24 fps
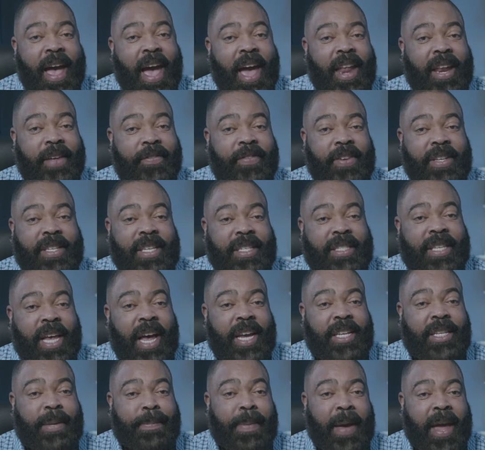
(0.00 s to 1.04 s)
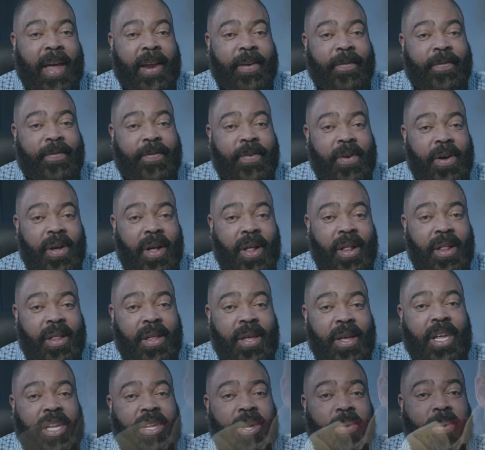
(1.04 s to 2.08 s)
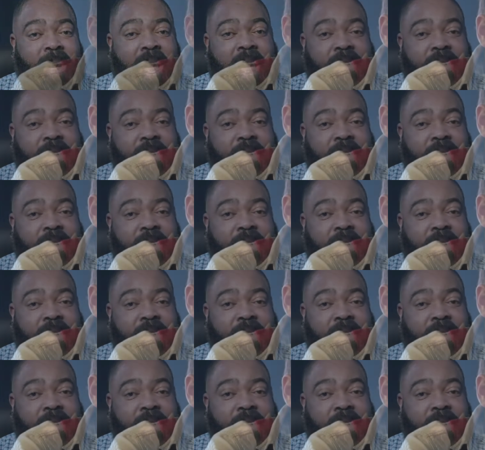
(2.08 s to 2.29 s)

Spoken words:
And if you decide to pay in full, you will